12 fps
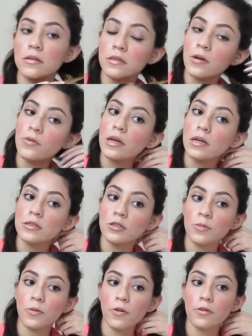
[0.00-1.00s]
Now we can do
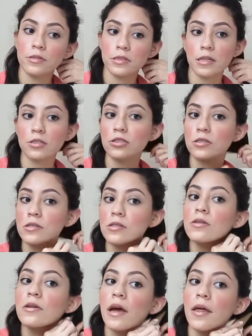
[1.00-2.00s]
both sections
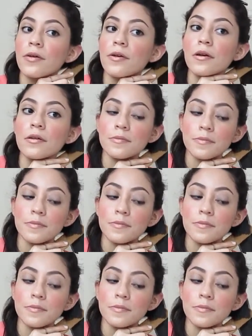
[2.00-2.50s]
together.